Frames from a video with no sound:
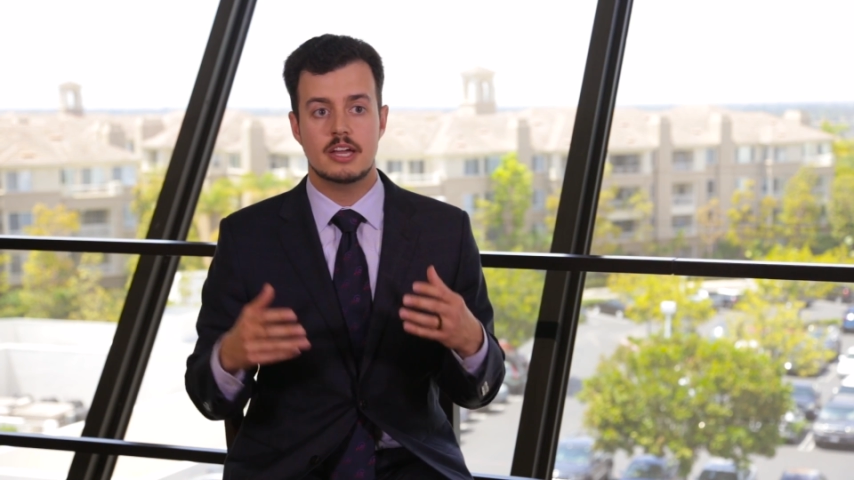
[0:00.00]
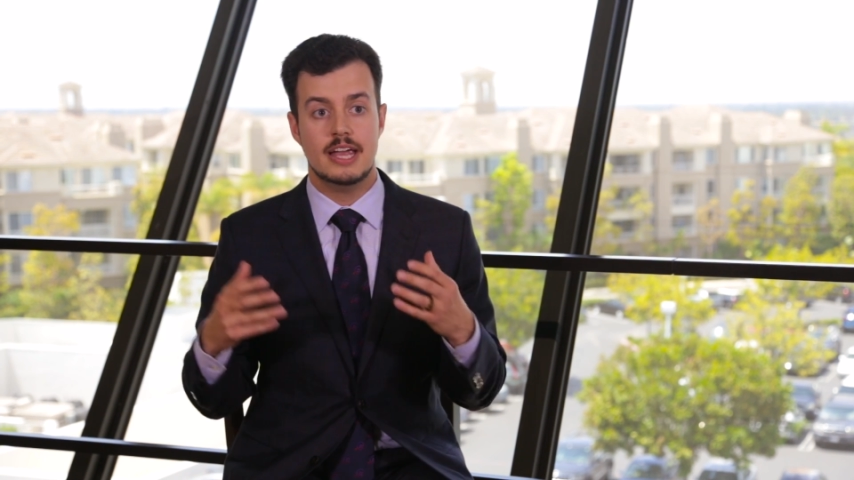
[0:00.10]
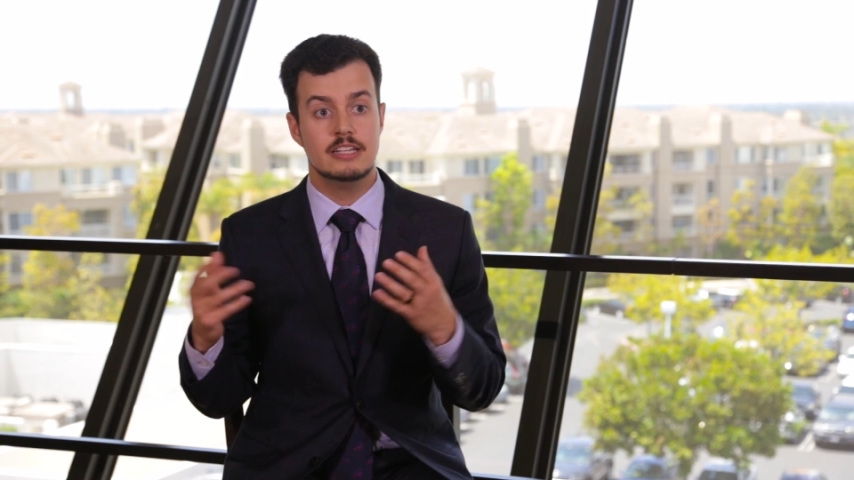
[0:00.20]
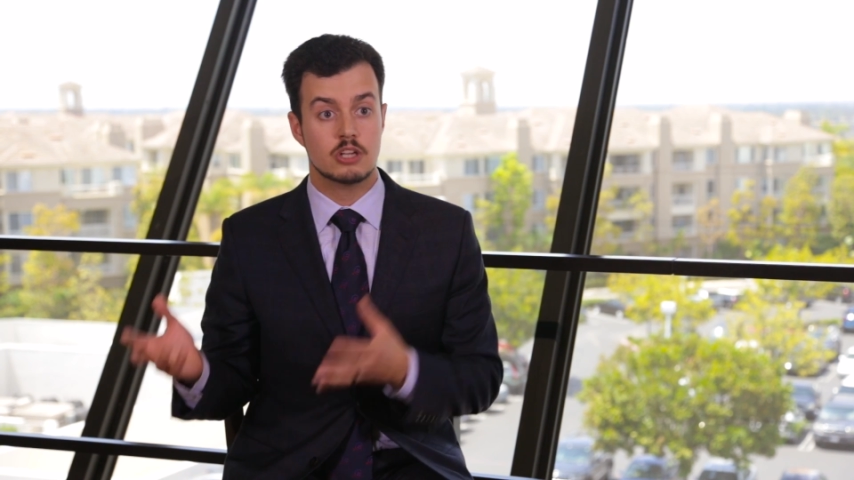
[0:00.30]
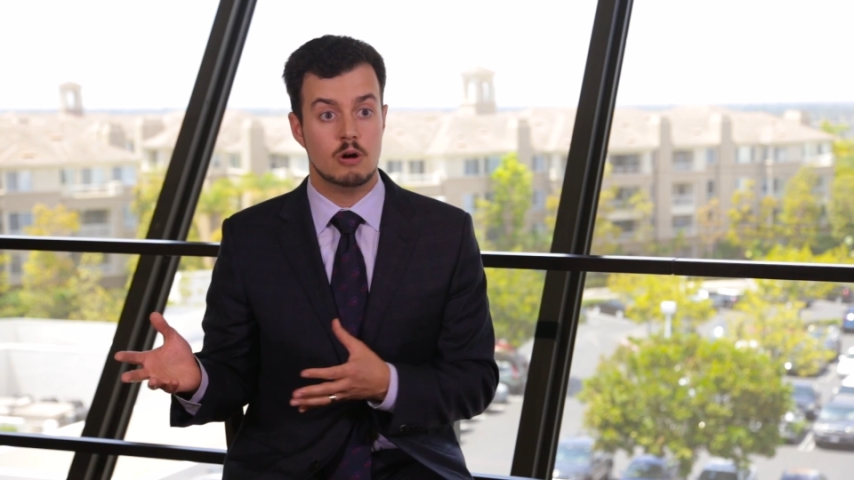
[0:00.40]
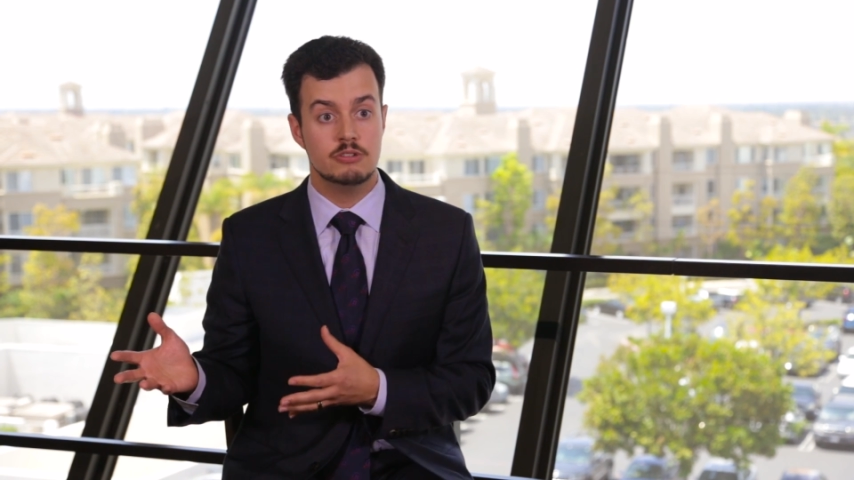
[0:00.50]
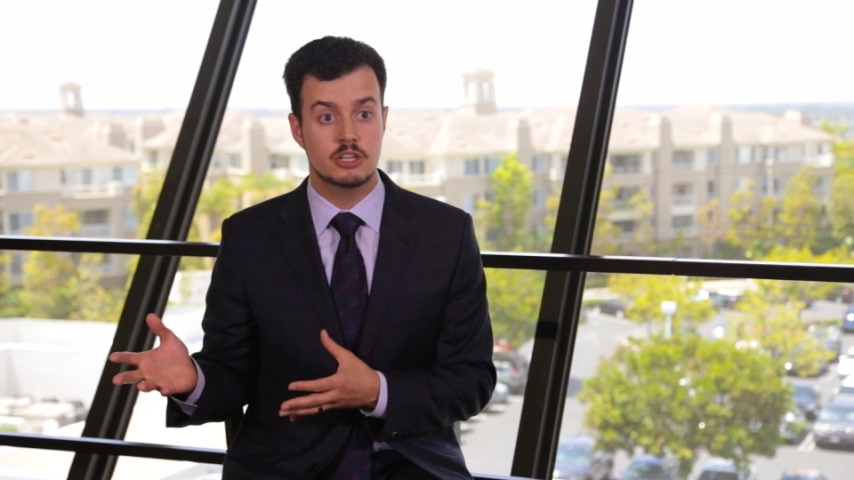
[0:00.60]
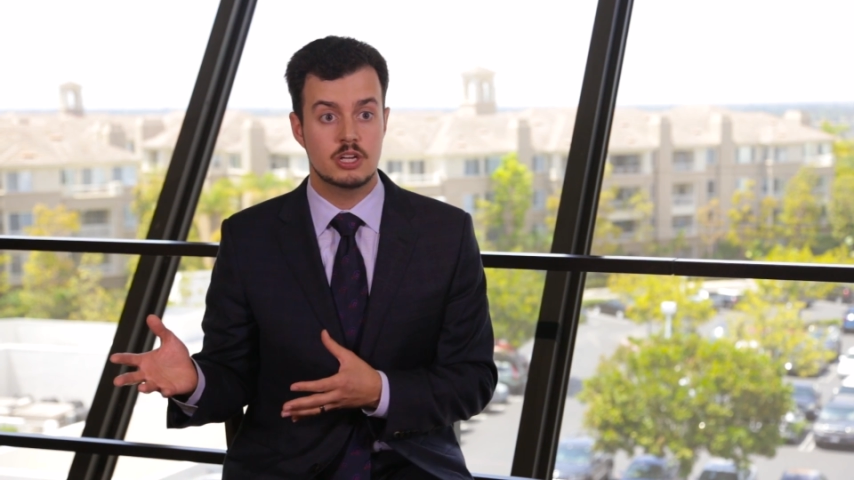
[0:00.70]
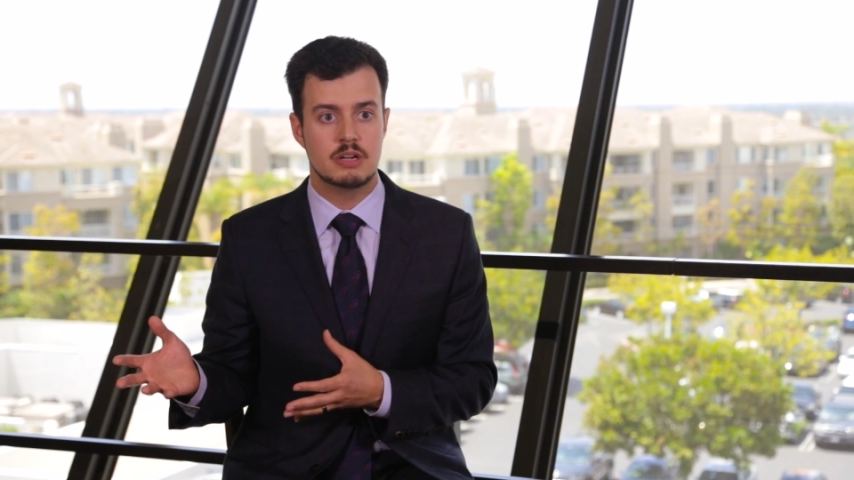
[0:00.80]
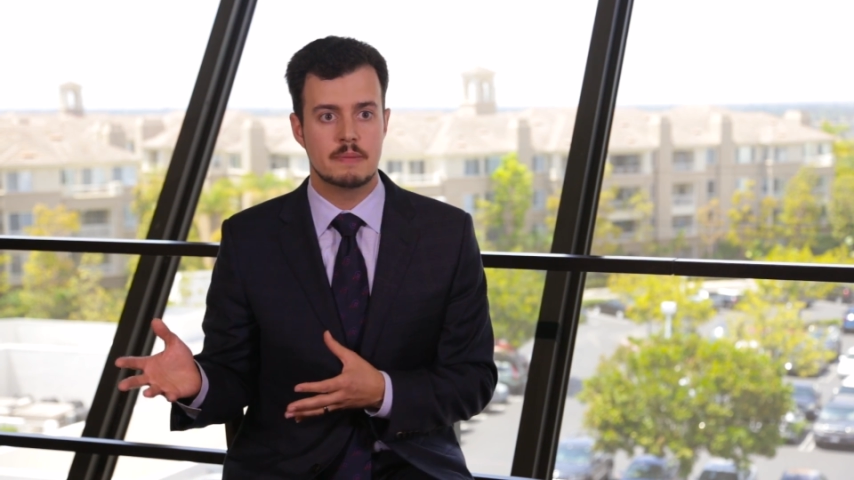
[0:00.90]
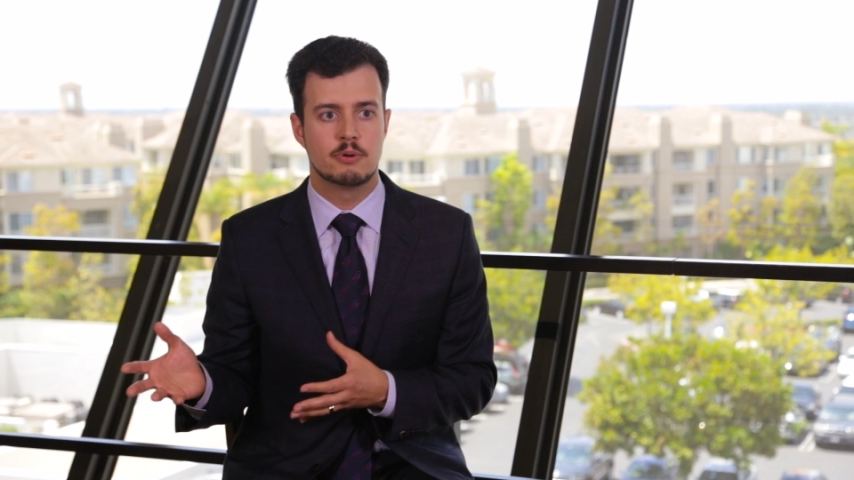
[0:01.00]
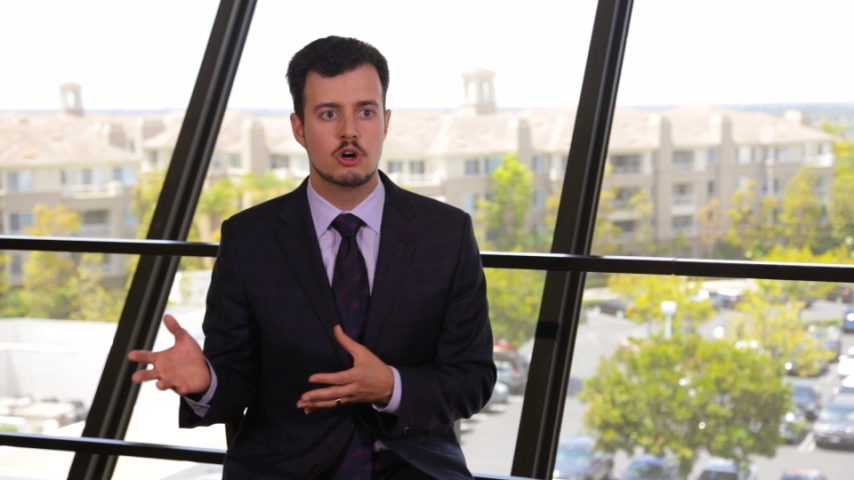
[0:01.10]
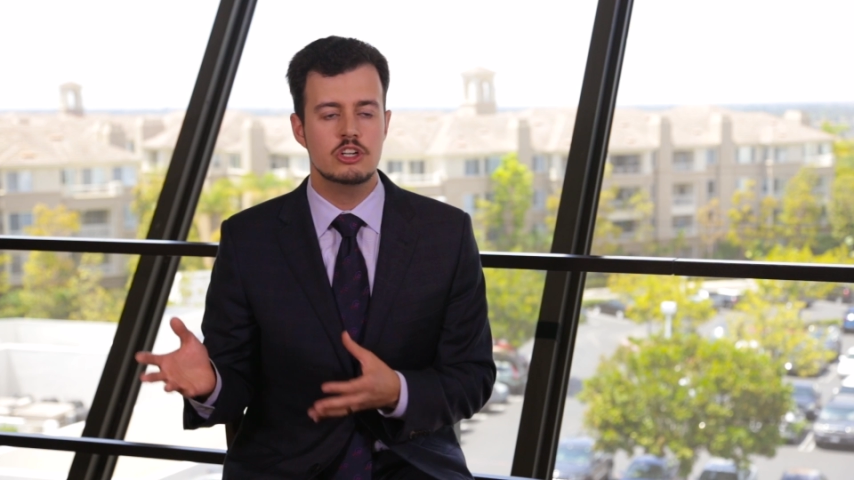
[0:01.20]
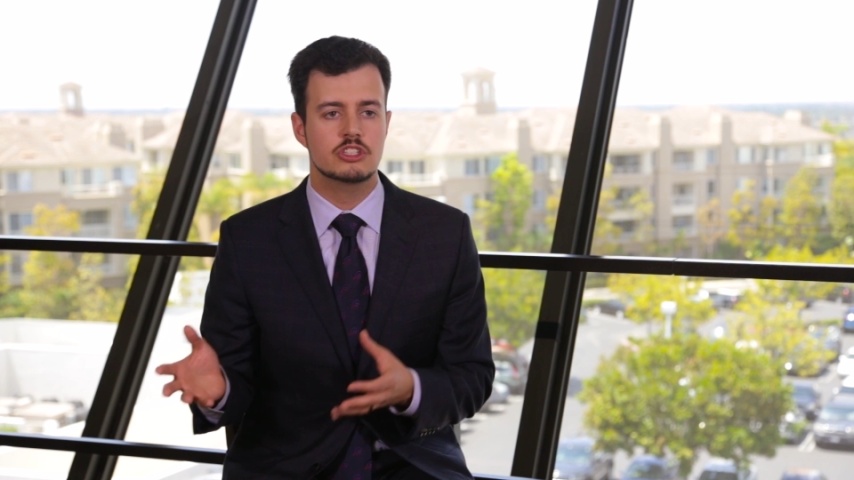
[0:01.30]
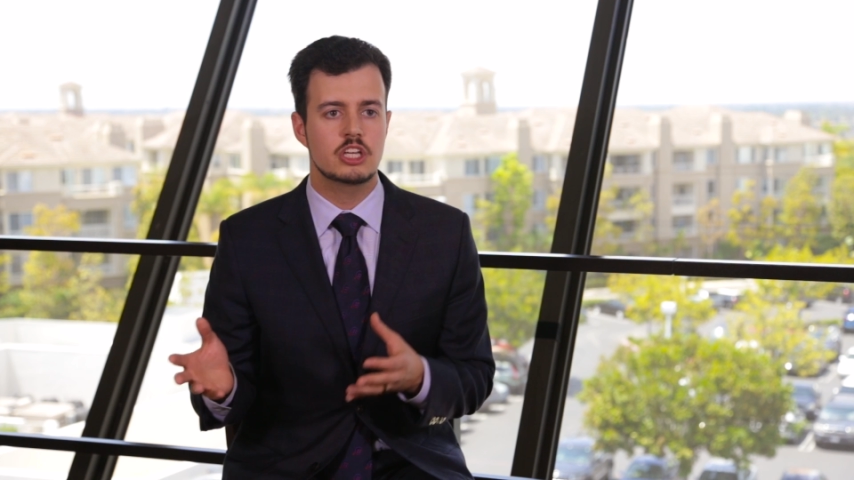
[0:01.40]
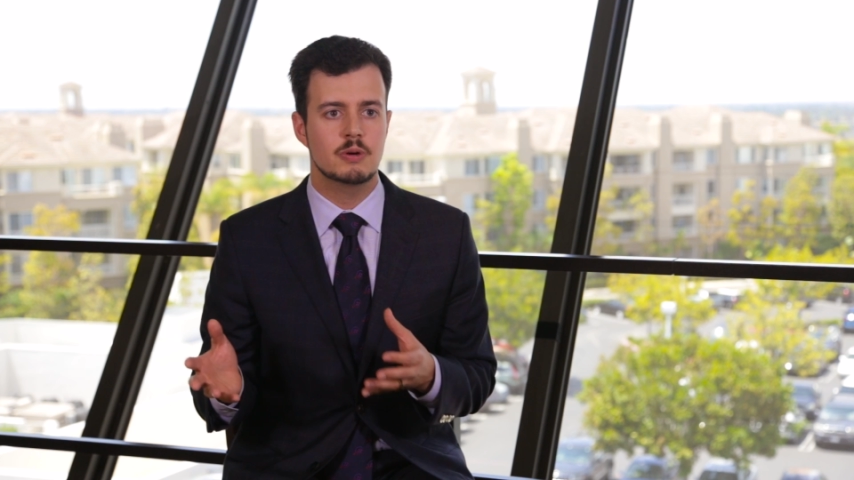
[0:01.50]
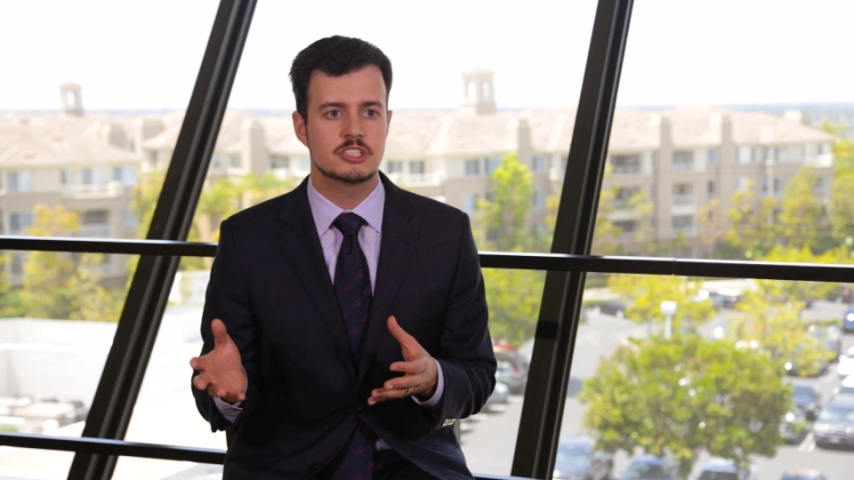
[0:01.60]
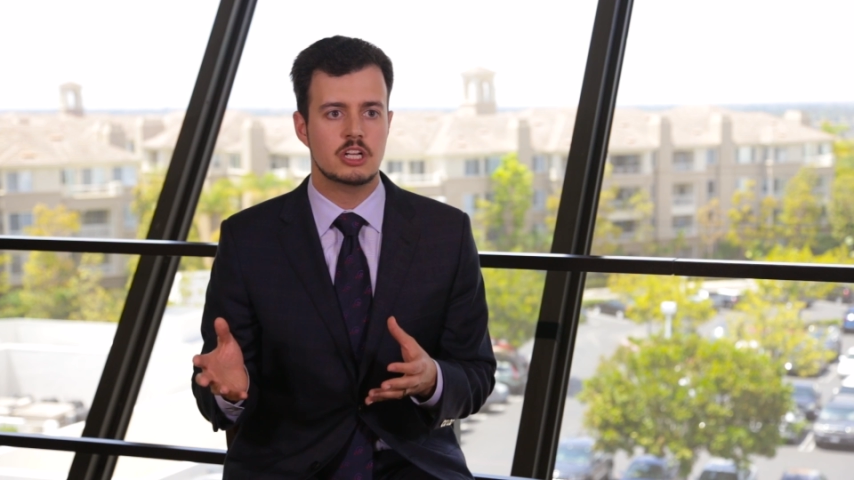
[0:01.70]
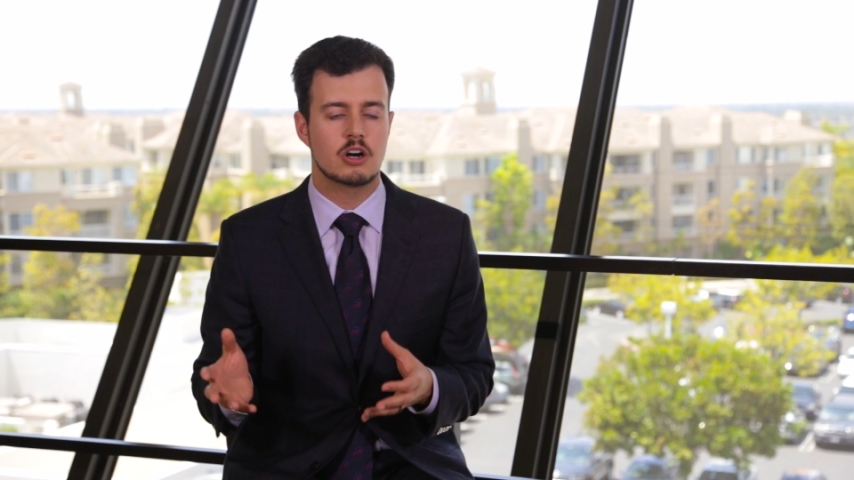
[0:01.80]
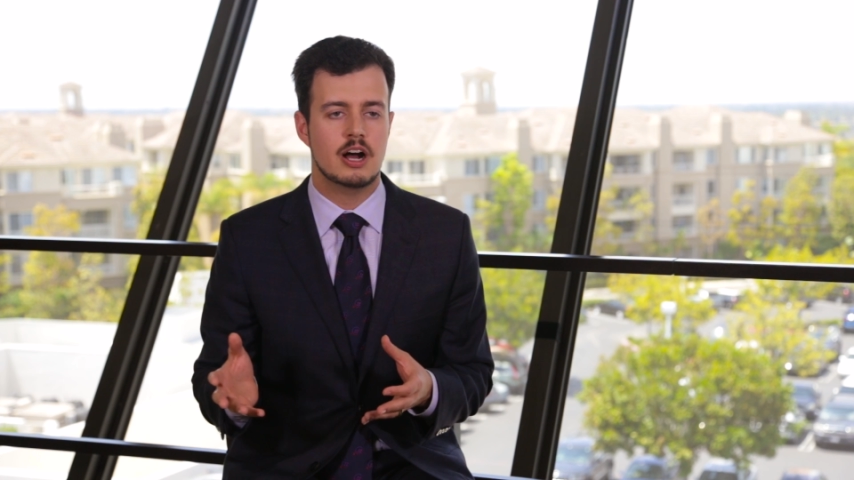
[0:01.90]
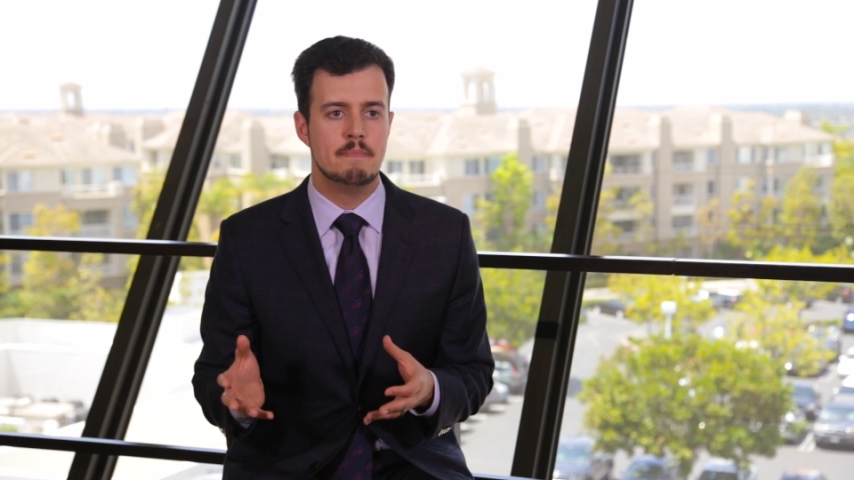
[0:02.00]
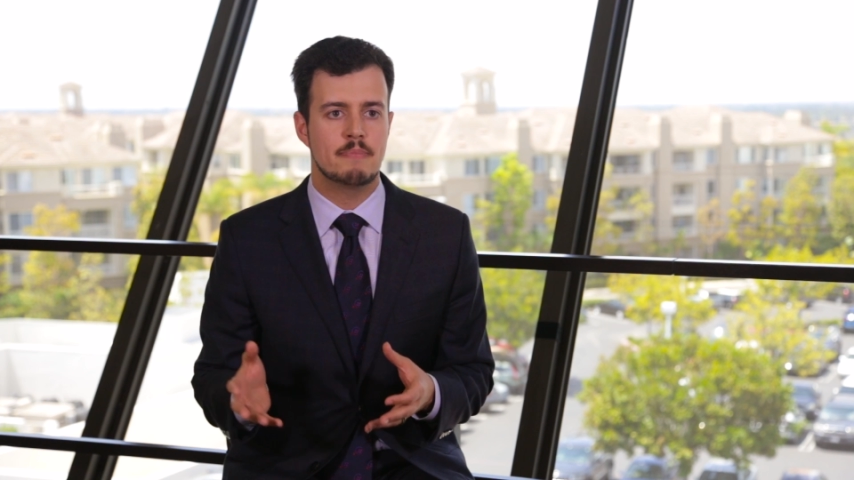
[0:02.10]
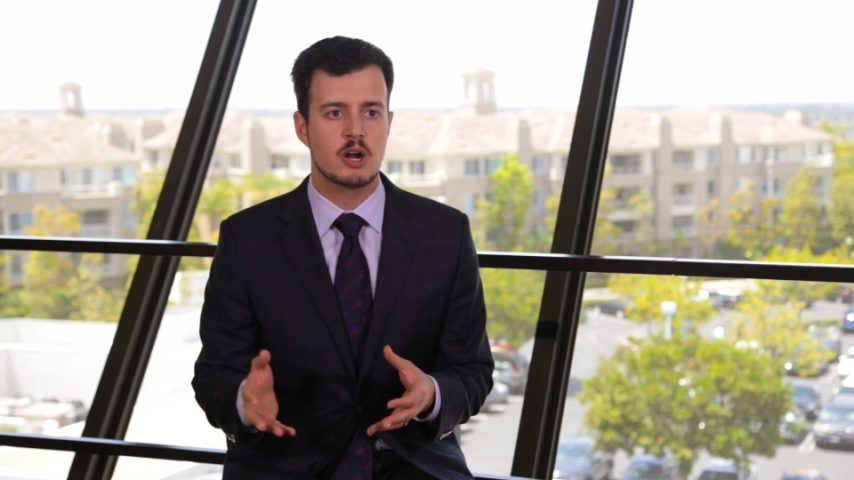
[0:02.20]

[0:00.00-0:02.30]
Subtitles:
its own QE, pushed the US dollar up